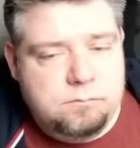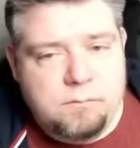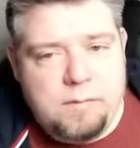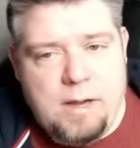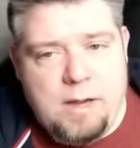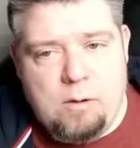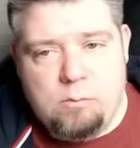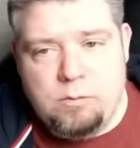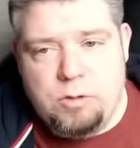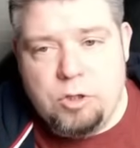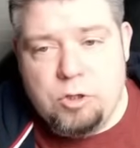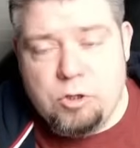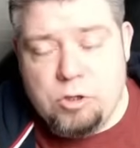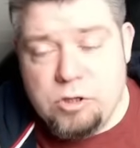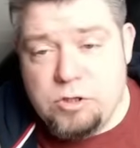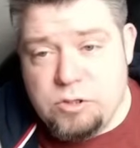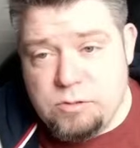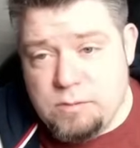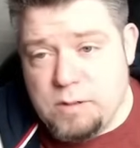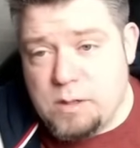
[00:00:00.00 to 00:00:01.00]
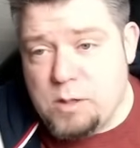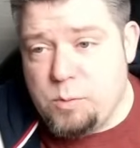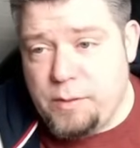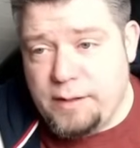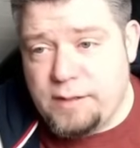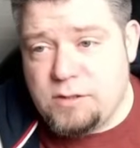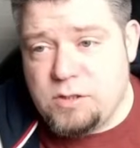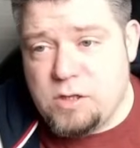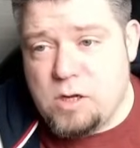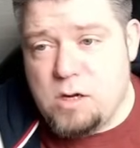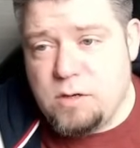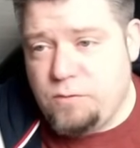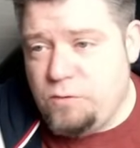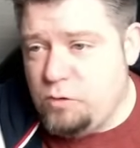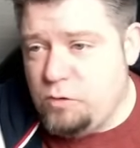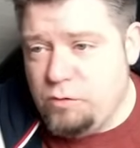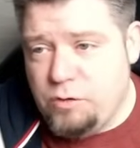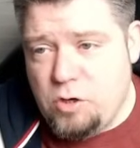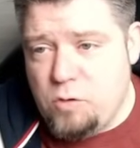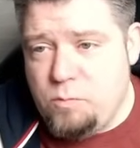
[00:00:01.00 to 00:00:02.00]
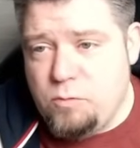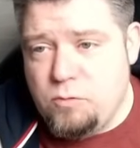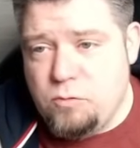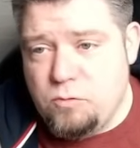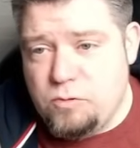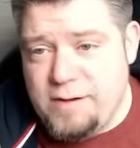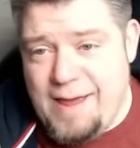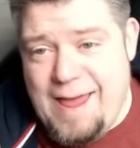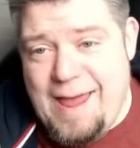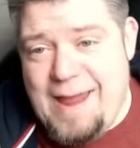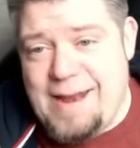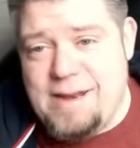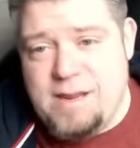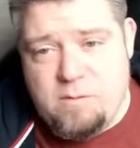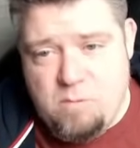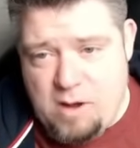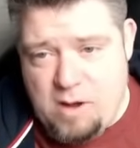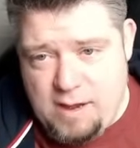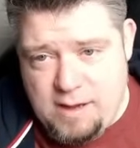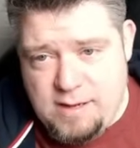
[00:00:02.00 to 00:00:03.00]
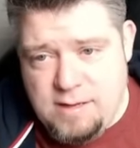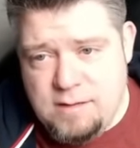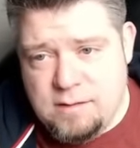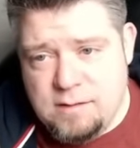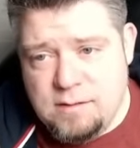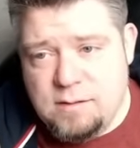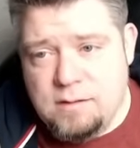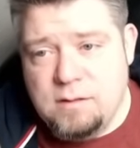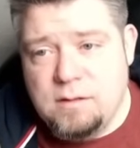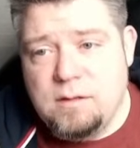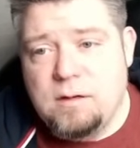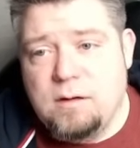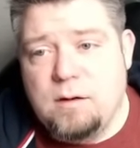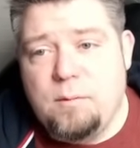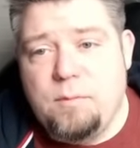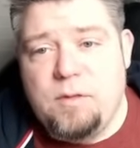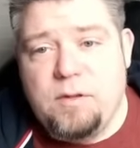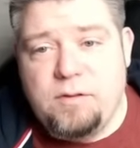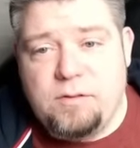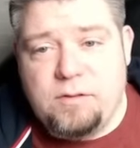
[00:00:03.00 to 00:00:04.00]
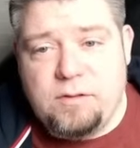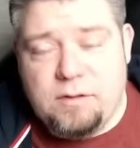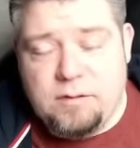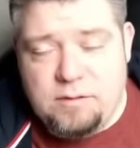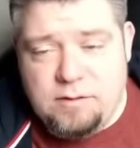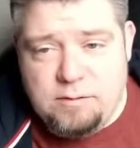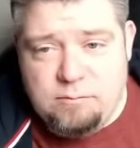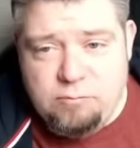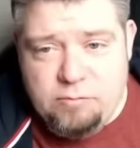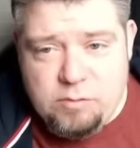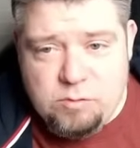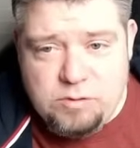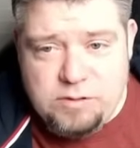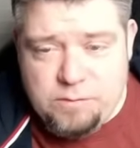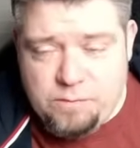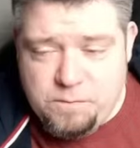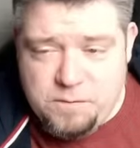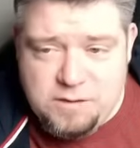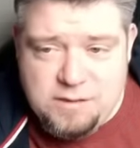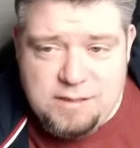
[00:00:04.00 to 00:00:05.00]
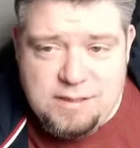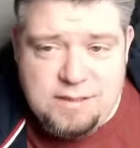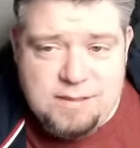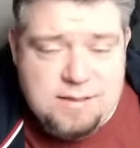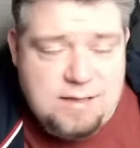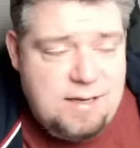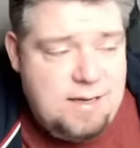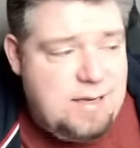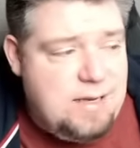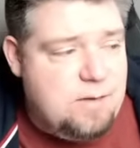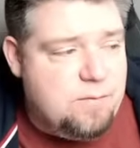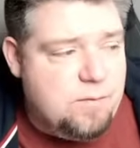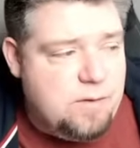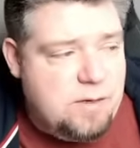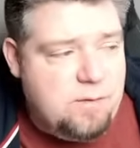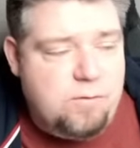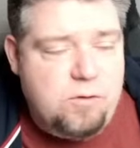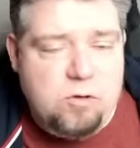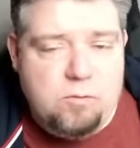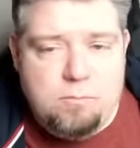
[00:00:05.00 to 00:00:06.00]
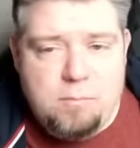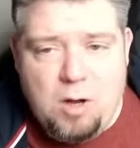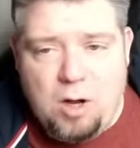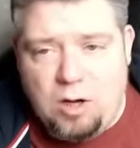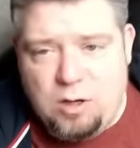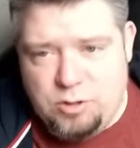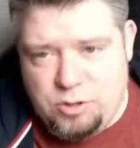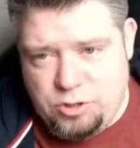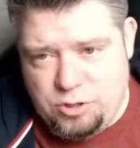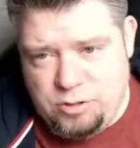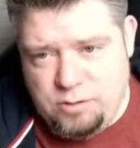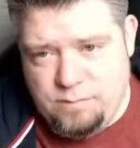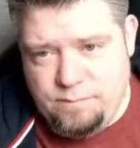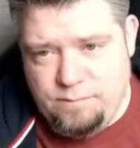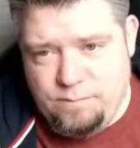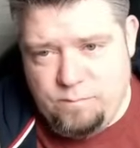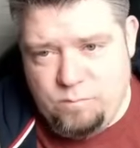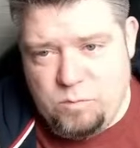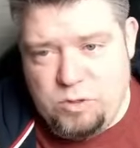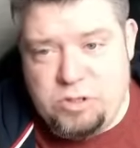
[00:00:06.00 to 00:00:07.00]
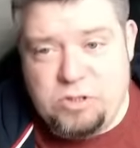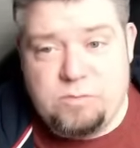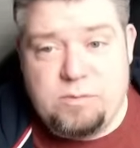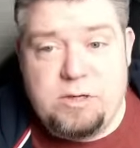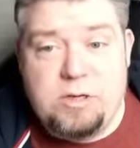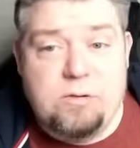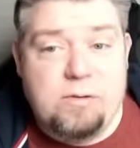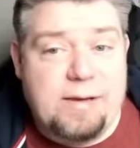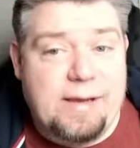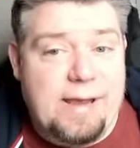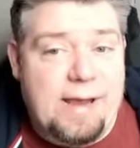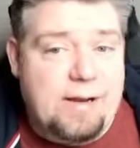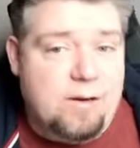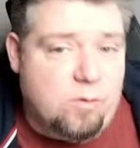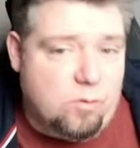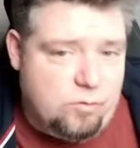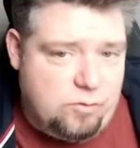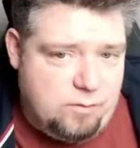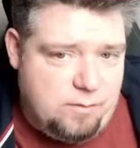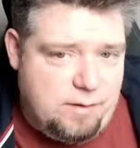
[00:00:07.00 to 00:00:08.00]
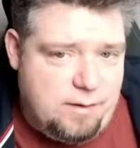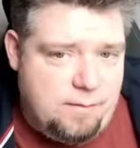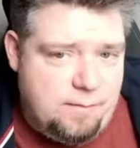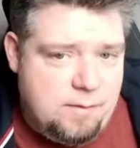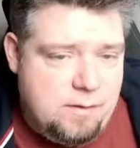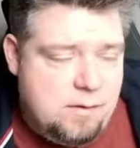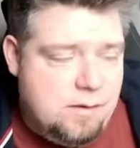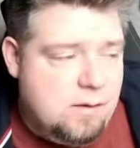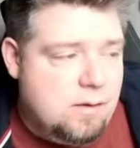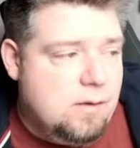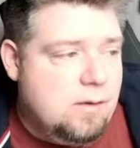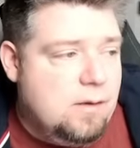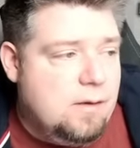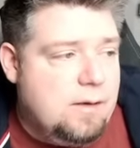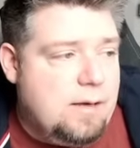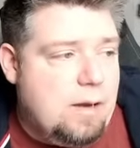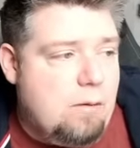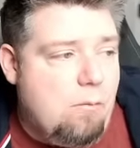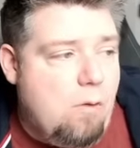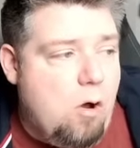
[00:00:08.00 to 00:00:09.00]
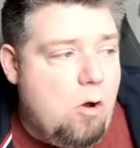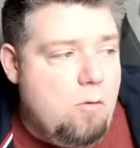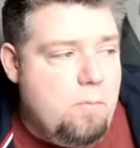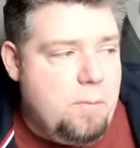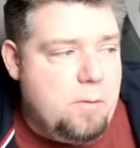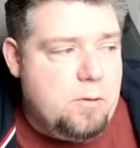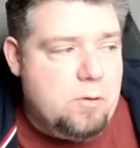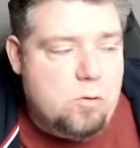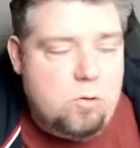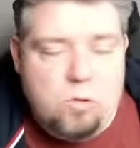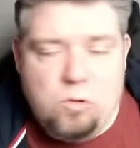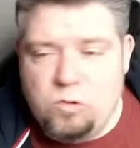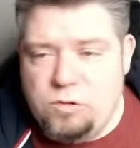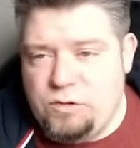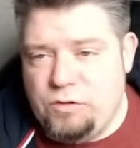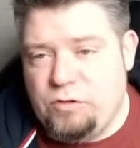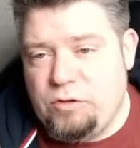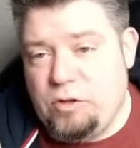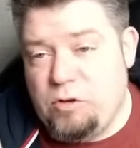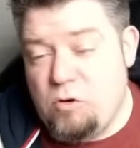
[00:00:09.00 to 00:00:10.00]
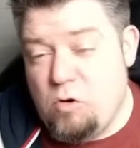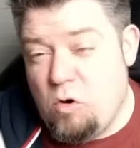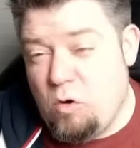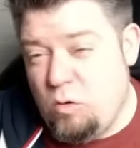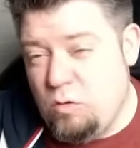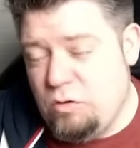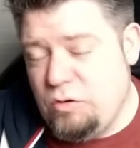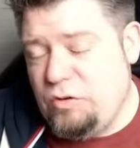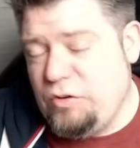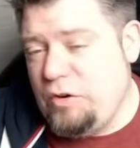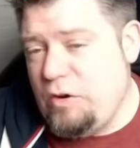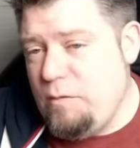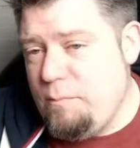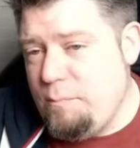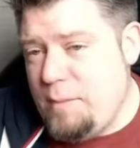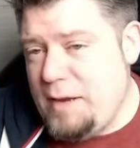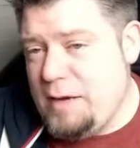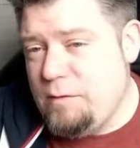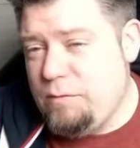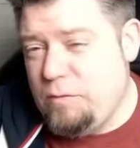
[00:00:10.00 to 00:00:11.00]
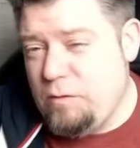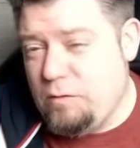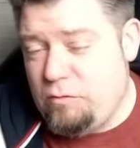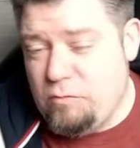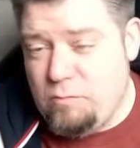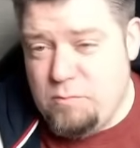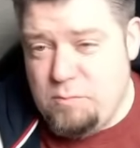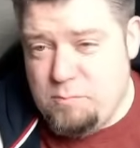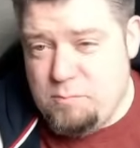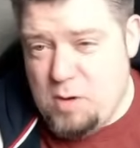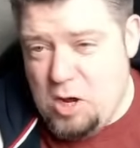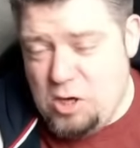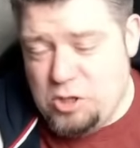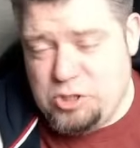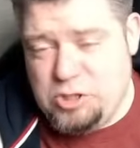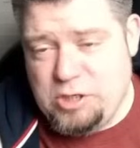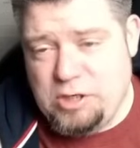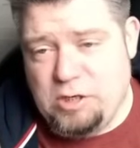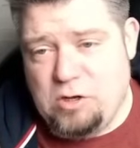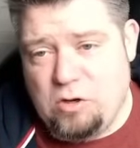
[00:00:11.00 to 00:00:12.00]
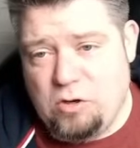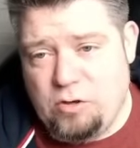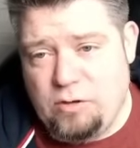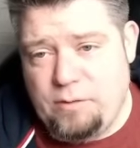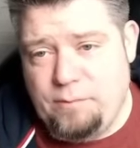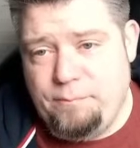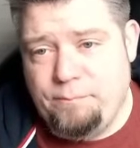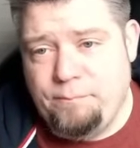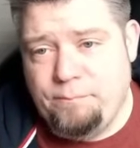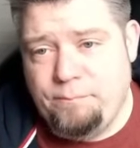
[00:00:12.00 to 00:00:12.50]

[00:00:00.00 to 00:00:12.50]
Now, you can do a quick turn if you're in open order anyway. The real difference is even if you march, which is when you cannot do it. Now, open orders can also benefit from marching column.